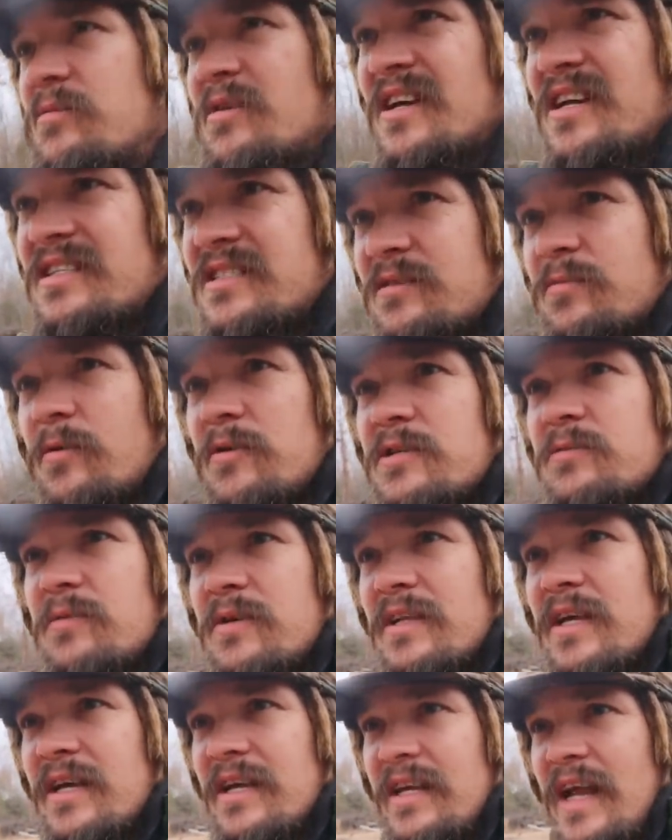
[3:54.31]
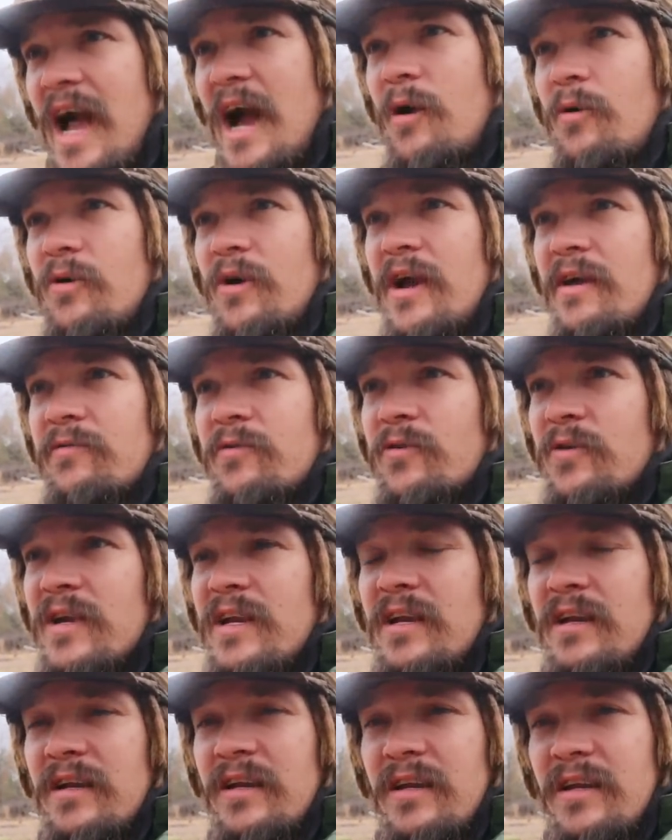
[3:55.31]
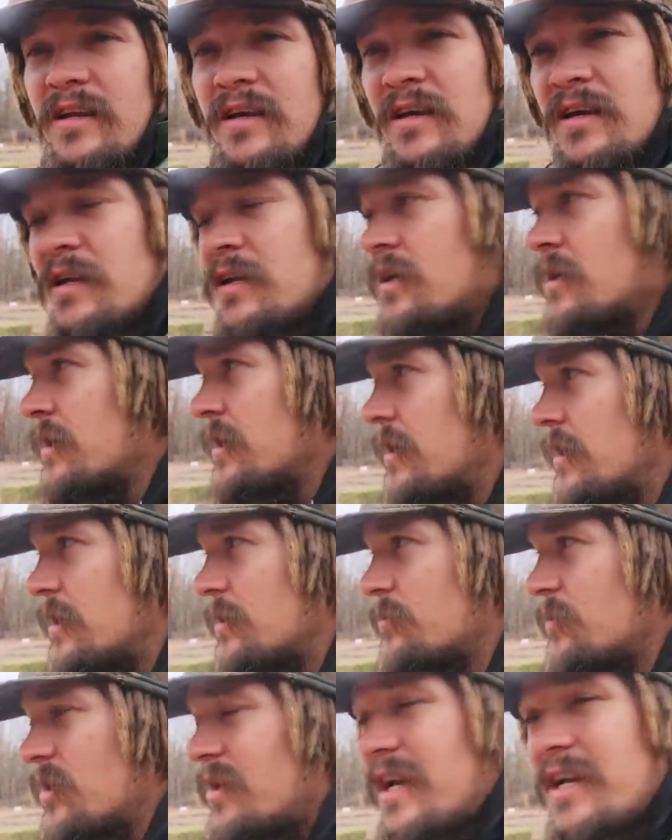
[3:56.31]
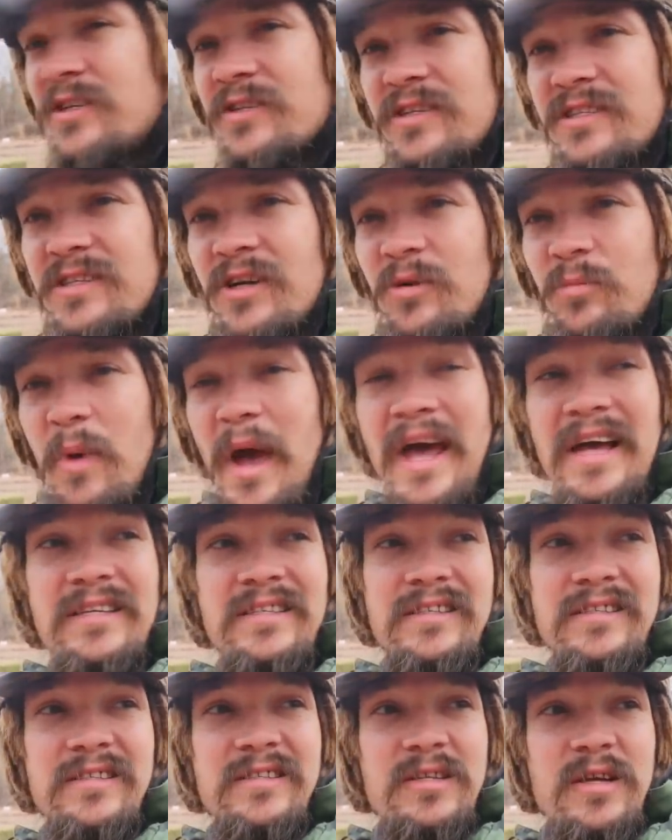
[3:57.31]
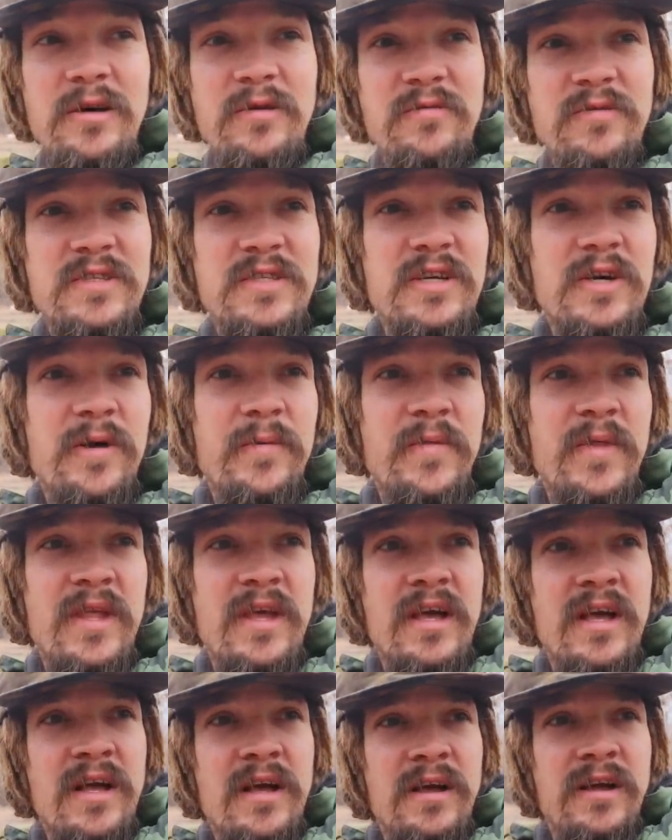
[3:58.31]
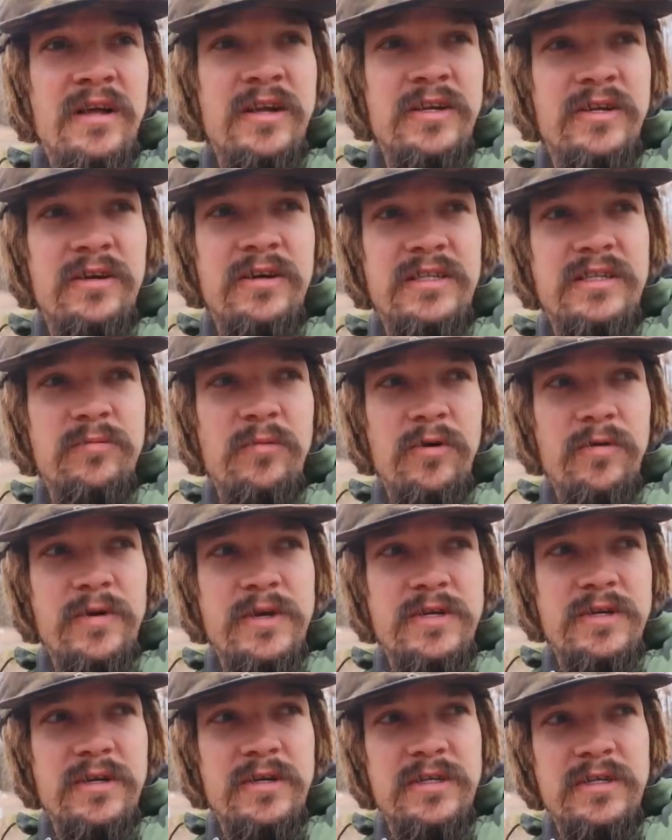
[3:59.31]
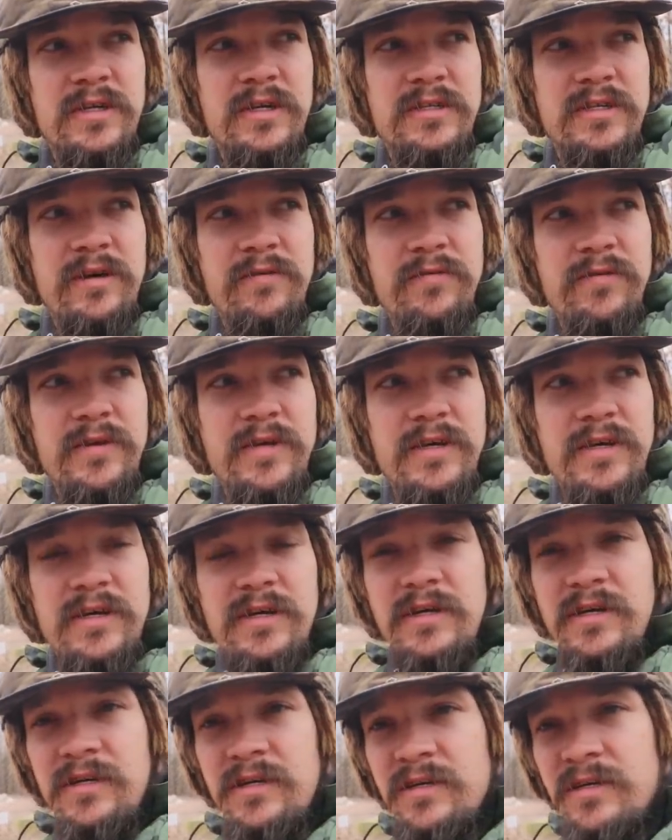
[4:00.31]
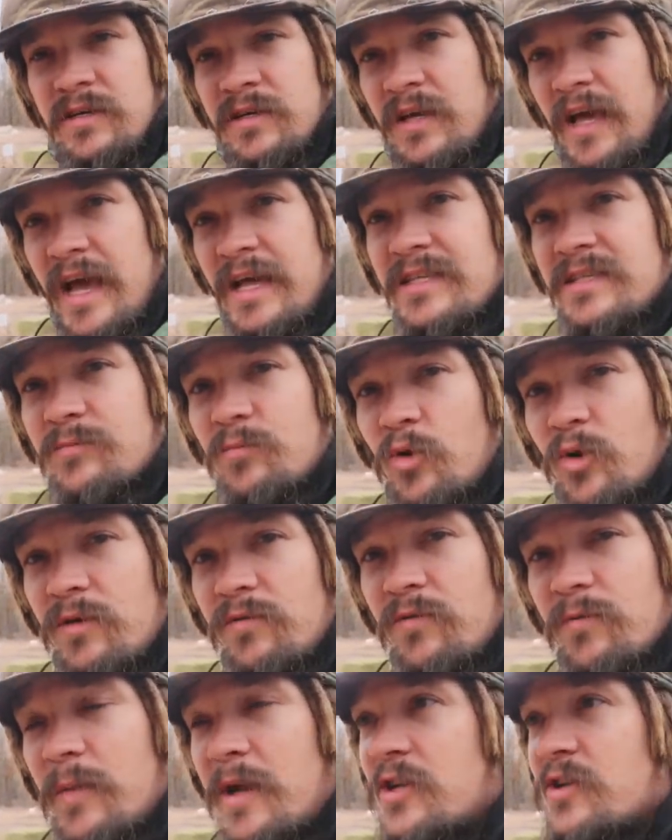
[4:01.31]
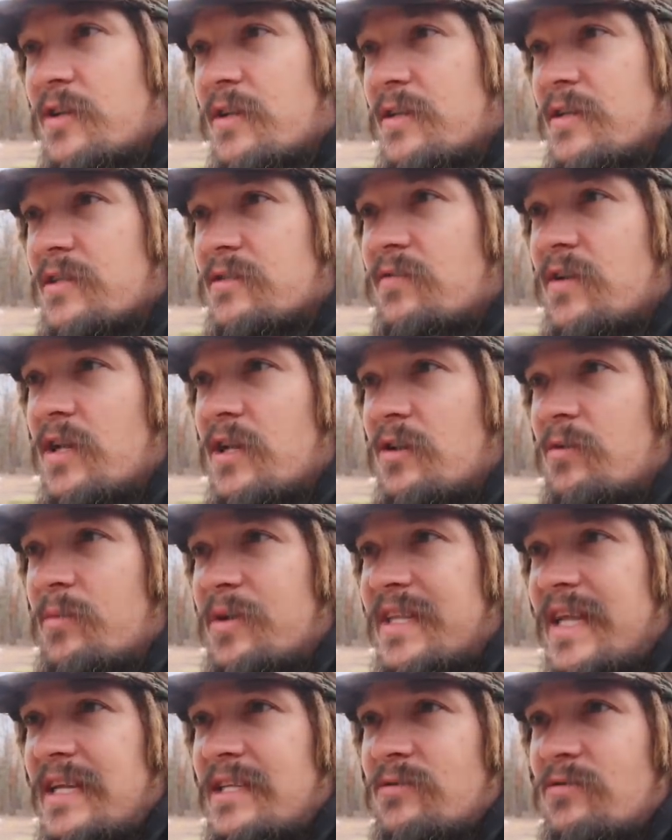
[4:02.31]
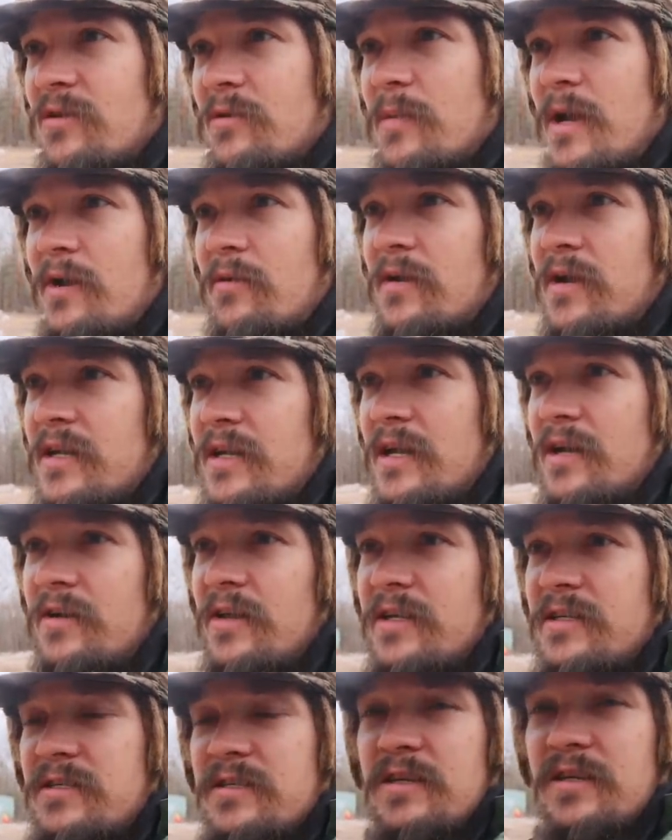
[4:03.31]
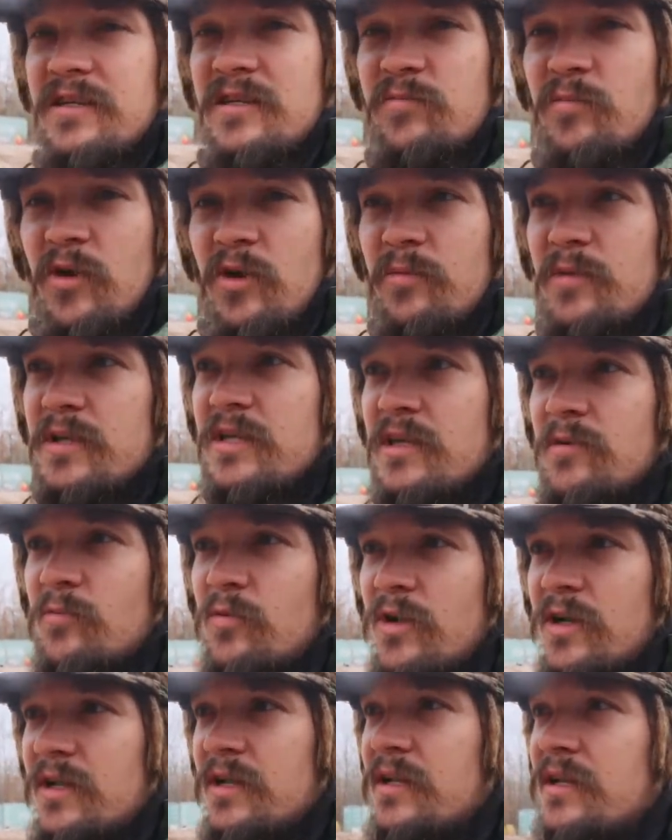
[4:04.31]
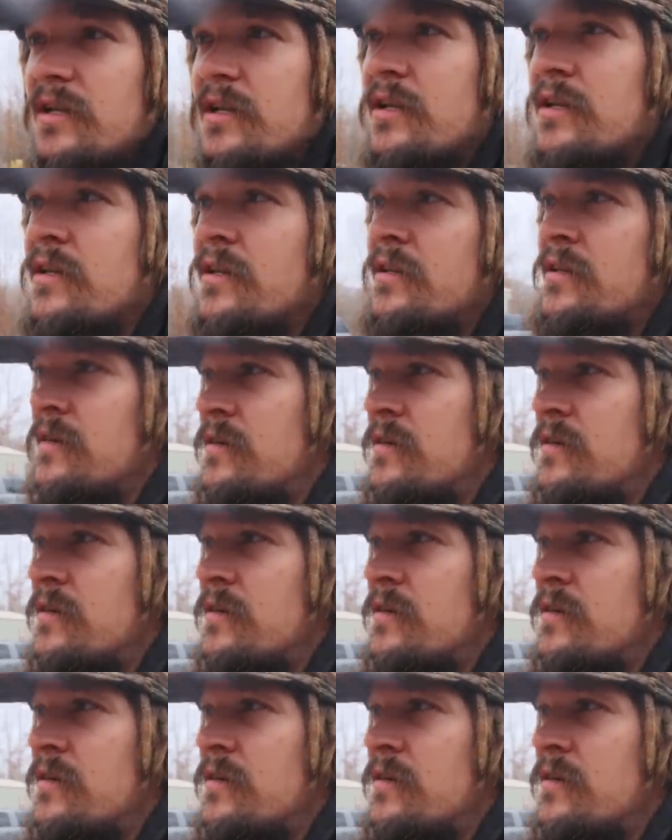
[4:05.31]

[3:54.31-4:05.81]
Because supposedly, like an hour after eating it, um, they'll actually start passing stuff. So, doing some more research, and I'll definitely uh, add some more information in this video. But that's where I'm at right now. That's the experiment I'm working on.